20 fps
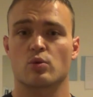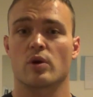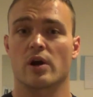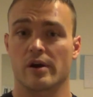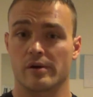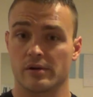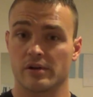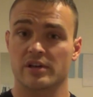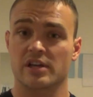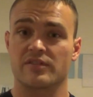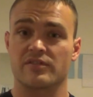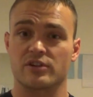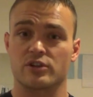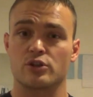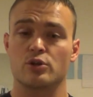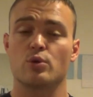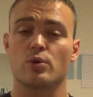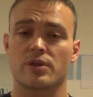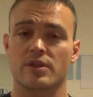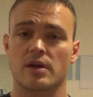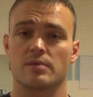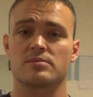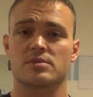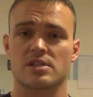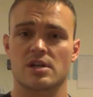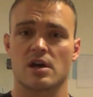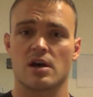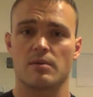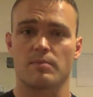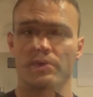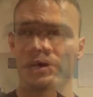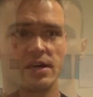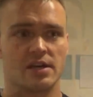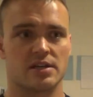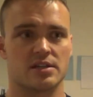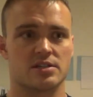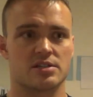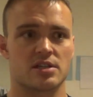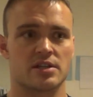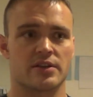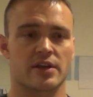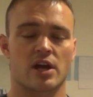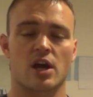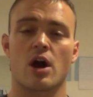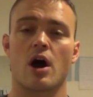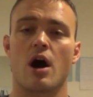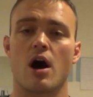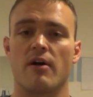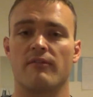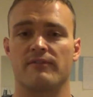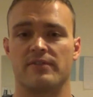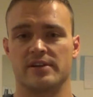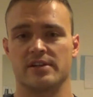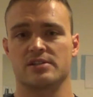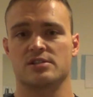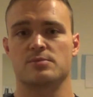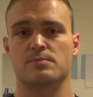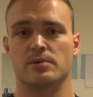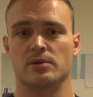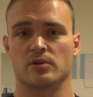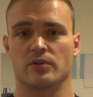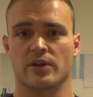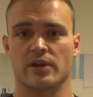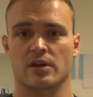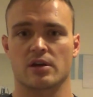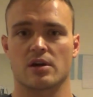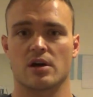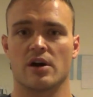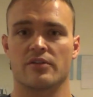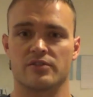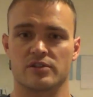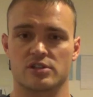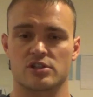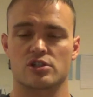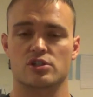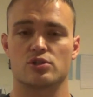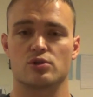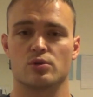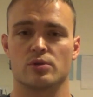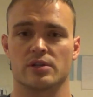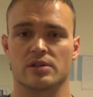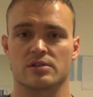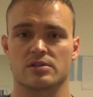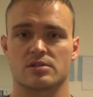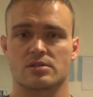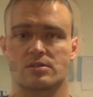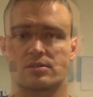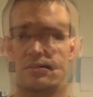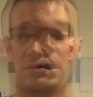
where I really give it 2 thumbs up, is in the confidence building of its students.